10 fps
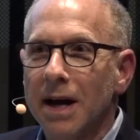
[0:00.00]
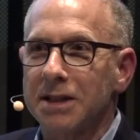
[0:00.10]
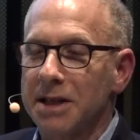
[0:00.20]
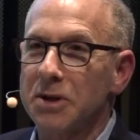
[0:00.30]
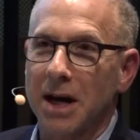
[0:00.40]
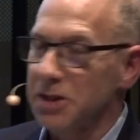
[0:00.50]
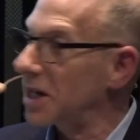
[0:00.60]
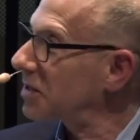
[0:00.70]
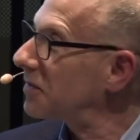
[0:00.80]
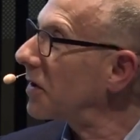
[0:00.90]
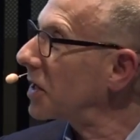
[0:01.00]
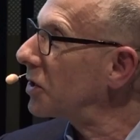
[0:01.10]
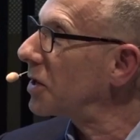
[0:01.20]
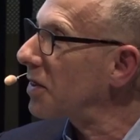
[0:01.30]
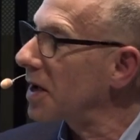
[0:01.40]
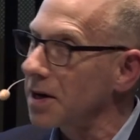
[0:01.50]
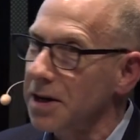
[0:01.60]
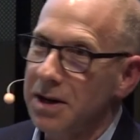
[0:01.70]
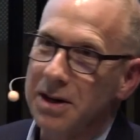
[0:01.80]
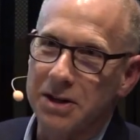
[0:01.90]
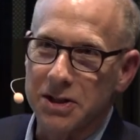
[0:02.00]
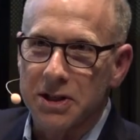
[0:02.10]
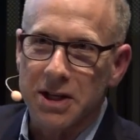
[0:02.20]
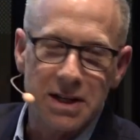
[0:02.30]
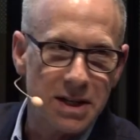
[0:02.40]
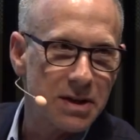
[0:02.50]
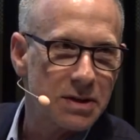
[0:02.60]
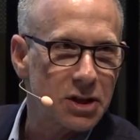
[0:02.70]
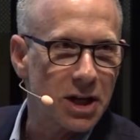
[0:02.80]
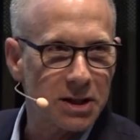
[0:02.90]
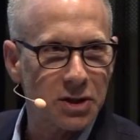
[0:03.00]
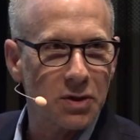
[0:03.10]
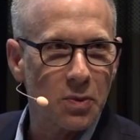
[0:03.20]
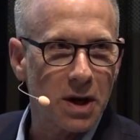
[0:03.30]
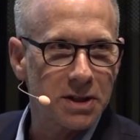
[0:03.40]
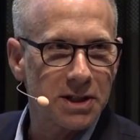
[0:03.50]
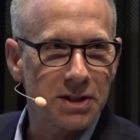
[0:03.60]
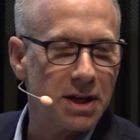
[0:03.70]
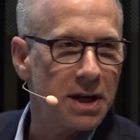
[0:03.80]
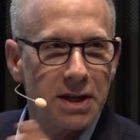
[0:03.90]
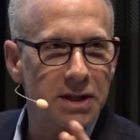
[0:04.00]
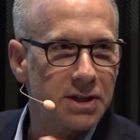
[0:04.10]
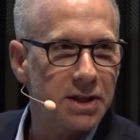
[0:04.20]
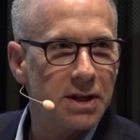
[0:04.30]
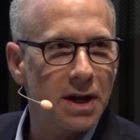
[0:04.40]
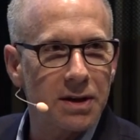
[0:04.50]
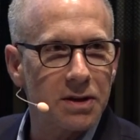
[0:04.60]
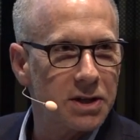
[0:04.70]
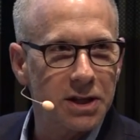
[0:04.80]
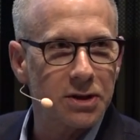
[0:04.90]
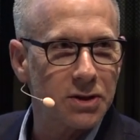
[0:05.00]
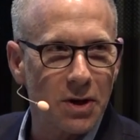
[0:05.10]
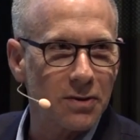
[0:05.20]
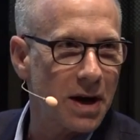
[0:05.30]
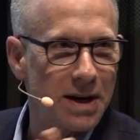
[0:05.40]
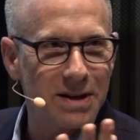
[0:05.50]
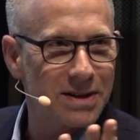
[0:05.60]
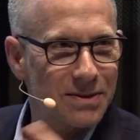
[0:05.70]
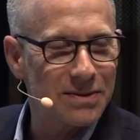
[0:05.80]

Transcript: And sometimes that's a very good thing, because this idea that the chancellor wants is idiocy, and the teachers are right to